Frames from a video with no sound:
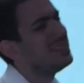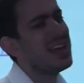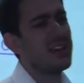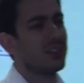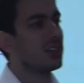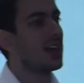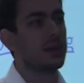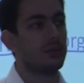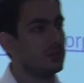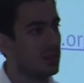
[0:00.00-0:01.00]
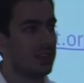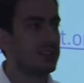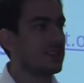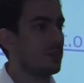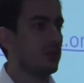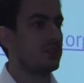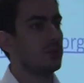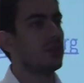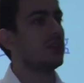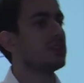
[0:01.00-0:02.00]
Never going to happen unless they both
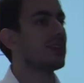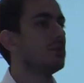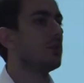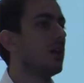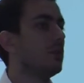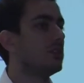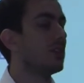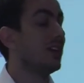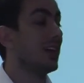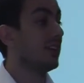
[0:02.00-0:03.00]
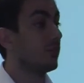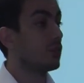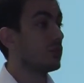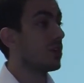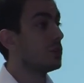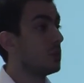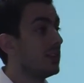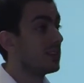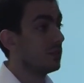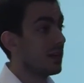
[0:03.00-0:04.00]
sit within the same department. And of course, those are
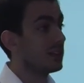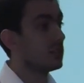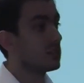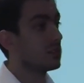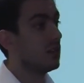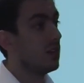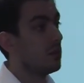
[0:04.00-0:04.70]
political battles.